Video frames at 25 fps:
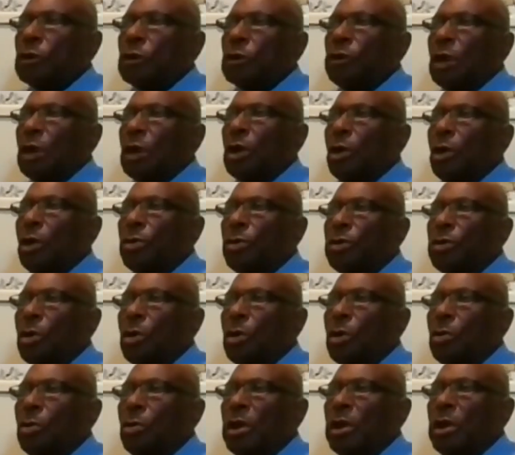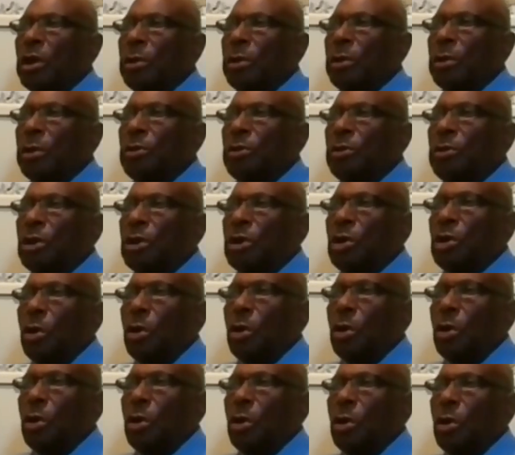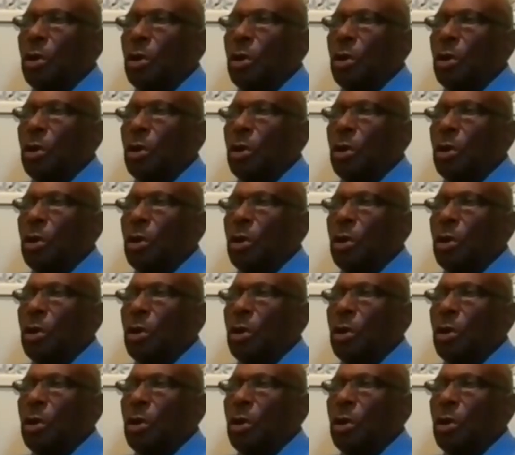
The Lord told him to go and tell